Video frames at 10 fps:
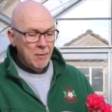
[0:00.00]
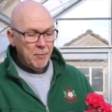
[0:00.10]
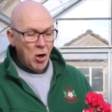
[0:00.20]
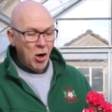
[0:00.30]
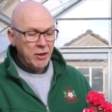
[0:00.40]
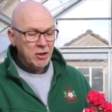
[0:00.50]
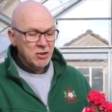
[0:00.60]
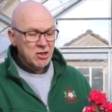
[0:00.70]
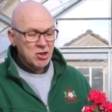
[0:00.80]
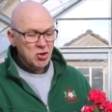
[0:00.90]
But I
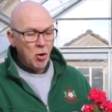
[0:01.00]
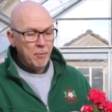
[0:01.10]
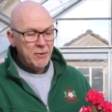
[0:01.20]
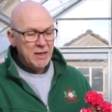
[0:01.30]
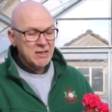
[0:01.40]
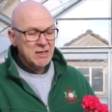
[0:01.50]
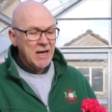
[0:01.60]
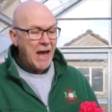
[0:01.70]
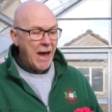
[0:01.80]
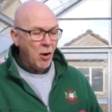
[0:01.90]
can stop this
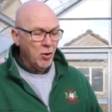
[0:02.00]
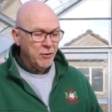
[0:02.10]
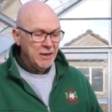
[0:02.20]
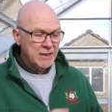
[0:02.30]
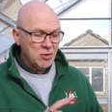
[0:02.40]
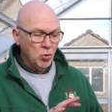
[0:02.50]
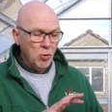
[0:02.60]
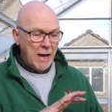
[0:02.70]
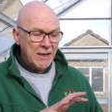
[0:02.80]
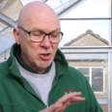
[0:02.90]
now, and this
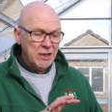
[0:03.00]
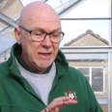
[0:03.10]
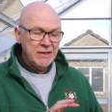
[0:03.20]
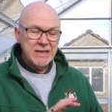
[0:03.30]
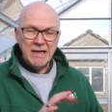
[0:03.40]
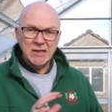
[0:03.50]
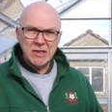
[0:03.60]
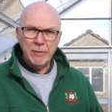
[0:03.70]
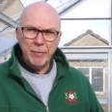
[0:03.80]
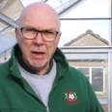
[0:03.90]
will actually
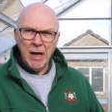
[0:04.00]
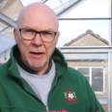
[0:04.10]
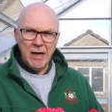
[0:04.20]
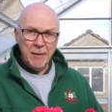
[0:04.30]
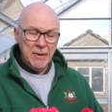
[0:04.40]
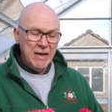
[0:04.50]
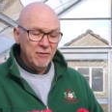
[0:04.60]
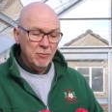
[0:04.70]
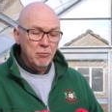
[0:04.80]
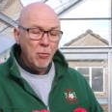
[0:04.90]
dense the plant up
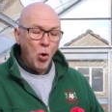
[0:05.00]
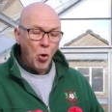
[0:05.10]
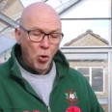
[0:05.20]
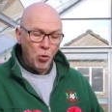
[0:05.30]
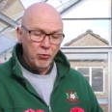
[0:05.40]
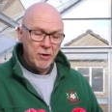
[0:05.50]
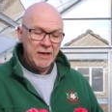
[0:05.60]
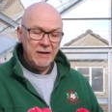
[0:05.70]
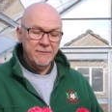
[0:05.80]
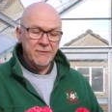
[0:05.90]
even more,
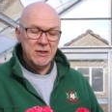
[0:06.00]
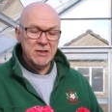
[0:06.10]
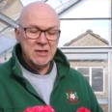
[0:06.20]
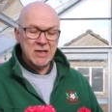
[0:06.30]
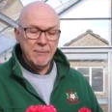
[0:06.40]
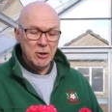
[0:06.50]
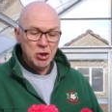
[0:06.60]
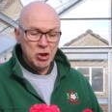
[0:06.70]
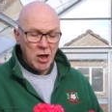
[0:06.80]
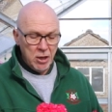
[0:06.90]
ready for the summer
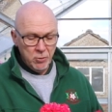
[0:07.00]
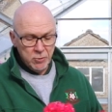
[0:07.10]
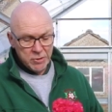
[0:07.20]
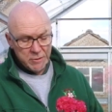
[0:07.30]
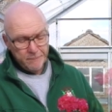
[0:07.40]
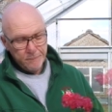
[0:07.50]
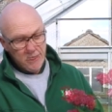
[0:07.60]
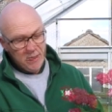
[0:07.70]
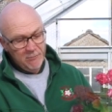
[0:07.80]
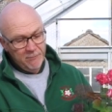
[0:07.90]
shows.
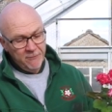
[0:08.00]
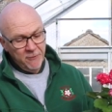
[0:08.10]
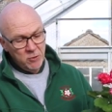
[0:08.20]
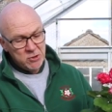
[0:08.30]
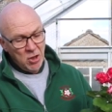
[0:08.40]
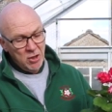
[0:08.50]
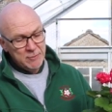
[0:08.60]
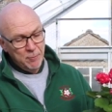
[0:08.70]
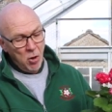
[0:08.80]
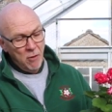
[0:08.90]
Full
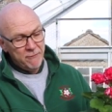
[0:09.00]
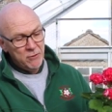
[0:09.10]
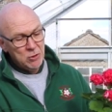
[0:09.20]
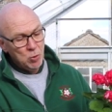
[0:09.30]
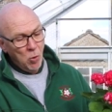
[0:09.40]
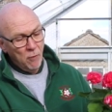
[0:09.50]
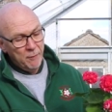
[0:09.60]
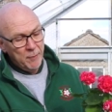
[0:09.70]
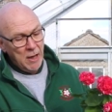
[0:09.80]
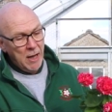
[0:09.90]
size pot for a
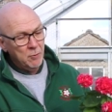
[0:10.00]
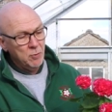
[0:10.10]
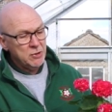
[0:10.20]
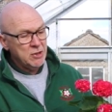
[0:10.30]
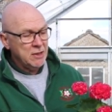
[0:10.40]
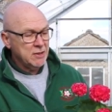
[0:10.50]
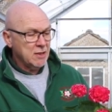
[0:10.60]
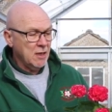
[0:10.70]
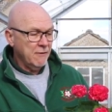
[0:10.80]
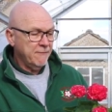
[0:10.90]
dwarf plant, which
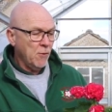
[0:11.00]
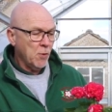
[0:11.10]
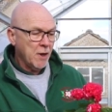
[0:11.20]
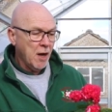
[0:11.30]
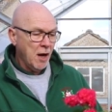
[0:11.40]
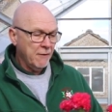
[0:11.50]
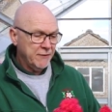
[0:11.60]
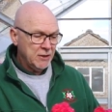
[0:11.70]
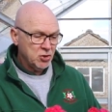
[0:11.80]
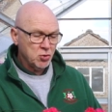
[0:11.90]
is a
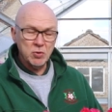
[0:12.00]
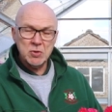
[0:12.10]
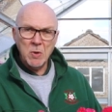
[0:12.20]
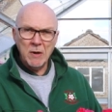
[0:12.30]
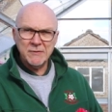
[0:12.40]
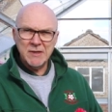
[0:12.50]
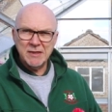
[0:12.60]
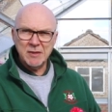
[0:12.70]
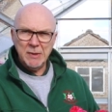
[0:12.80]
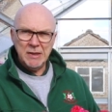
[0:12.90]
4.5 inch or 12
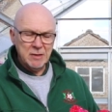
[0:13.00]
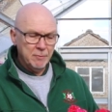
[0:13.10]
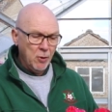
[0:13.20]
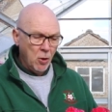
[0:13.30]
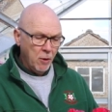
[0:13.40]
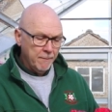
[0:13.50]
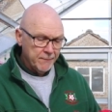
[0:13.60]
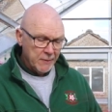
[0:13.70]
centimetre pot.